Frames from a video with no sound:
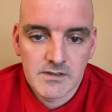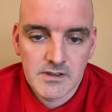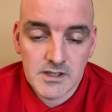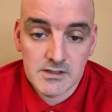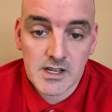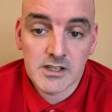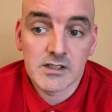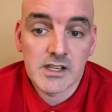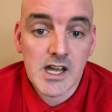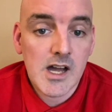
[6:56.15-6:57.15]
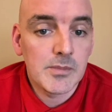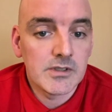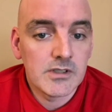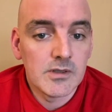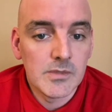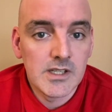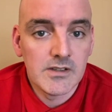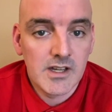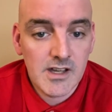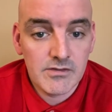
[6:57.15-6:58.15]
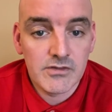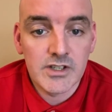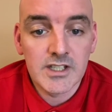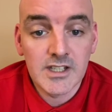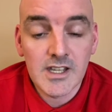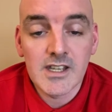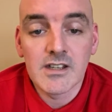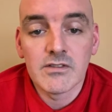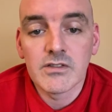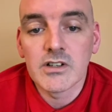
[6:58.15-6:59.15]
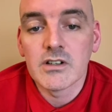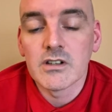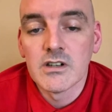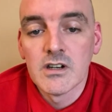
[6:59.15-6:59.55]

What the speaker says: This actually happened to me every day for